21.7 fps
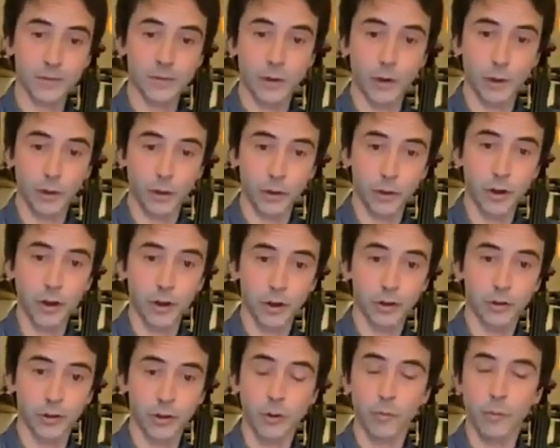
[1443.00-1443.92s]
a
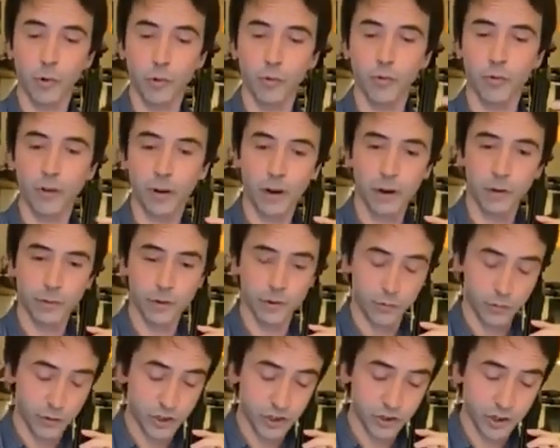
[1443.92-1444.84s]
third above our
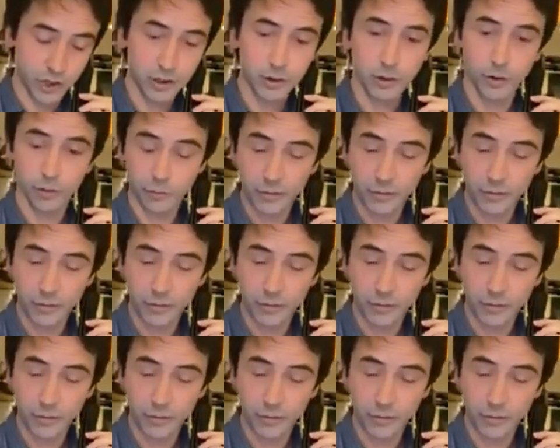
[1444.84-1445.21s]
original on